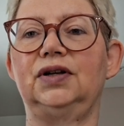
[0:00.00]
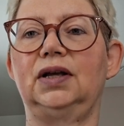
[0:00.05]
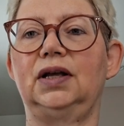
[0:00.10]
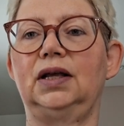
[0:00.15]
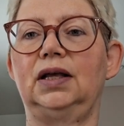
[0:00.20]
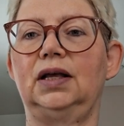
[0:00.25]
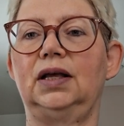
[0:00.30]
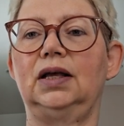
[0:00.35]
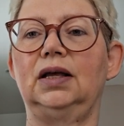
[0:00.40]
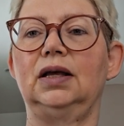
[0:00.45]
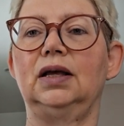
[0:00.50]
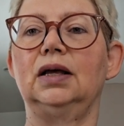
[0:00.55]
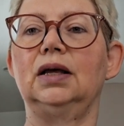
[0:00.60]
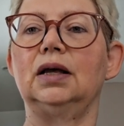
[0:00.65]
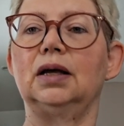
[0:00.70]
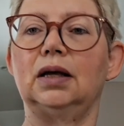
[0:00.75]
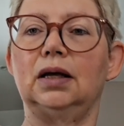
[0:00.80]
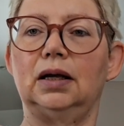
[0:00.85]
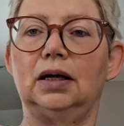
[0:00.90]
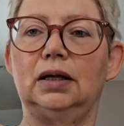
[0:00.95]
air,
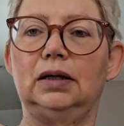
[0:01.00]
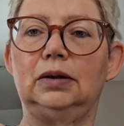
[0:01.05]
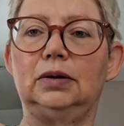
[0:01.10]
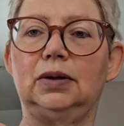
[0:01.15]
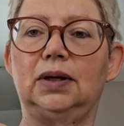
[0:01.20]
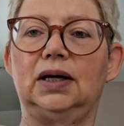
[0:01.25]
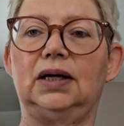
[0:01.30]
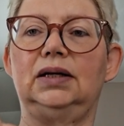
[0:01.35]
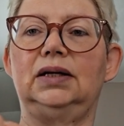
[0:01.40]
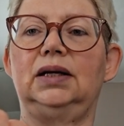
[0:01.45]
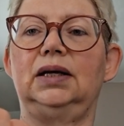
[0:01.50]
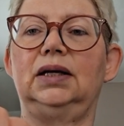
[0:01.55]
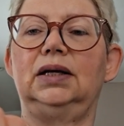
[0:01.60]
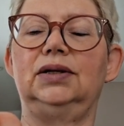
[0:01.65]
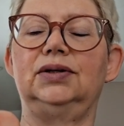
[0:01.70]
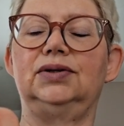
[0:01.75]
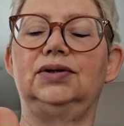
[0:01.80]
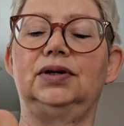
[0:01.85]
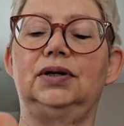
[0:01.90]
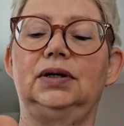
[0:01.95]
a look at
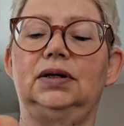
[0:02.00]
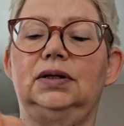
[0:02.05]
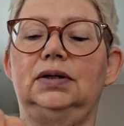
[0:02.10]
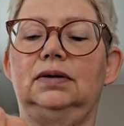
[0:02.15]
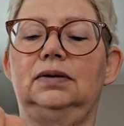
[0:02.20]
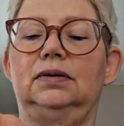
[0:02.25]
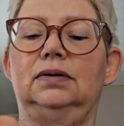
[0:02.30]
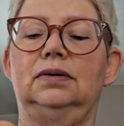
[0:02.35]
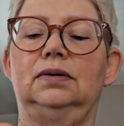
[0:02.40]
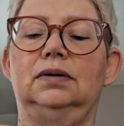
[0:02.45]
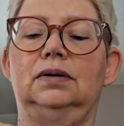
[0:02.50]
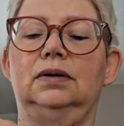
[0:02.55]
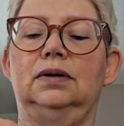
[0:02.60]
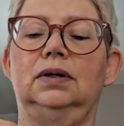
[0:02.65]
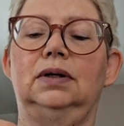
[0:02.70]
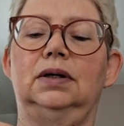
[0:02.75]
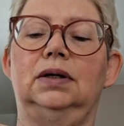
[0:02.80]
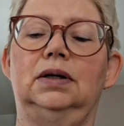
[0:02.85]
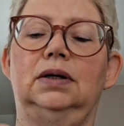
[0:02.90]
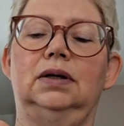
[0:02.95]
nature,
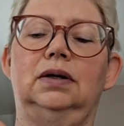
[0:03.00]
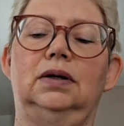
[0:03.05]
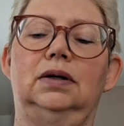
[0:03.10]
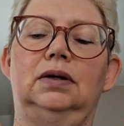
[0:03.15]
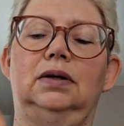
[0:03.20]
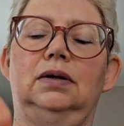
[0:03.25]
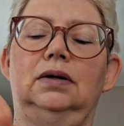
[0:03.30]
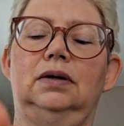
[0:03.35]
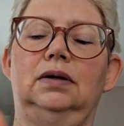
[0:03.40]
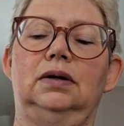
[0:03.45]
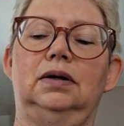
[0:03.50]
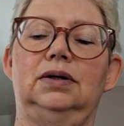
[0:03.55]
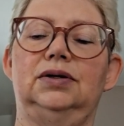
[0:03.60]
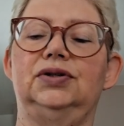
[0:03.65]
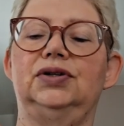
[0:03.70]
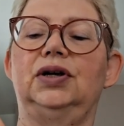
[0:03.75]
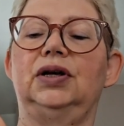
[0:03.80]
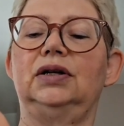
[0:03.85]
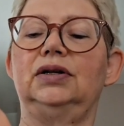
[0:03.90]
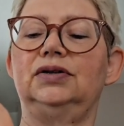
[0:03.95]
a
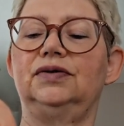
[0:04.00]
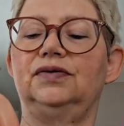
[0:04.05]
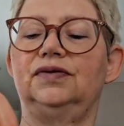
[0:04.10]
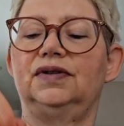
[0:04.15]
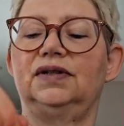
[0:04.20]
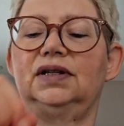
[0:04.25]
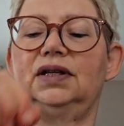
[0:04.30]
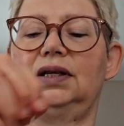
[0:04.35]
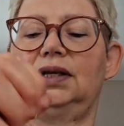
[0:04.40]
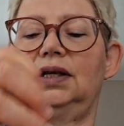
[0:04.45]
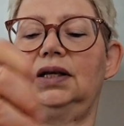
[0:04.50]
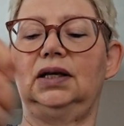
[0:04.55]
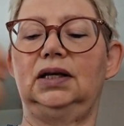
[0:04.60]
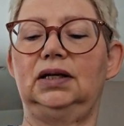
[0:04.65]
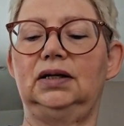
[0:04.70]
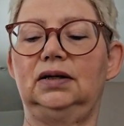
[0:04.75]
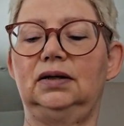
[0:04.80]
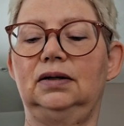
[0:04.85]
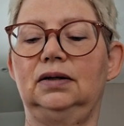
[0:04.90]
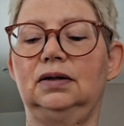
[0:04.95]
change of
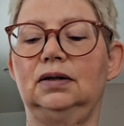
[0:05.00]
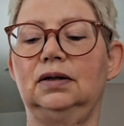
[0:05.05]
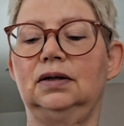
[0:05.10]
scene.